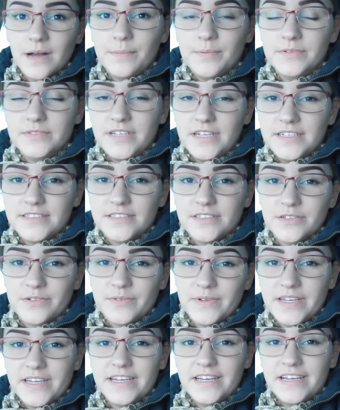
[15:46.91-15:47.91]
couple days of the
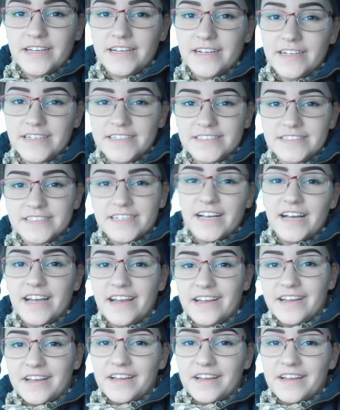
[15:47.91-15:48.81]
week because I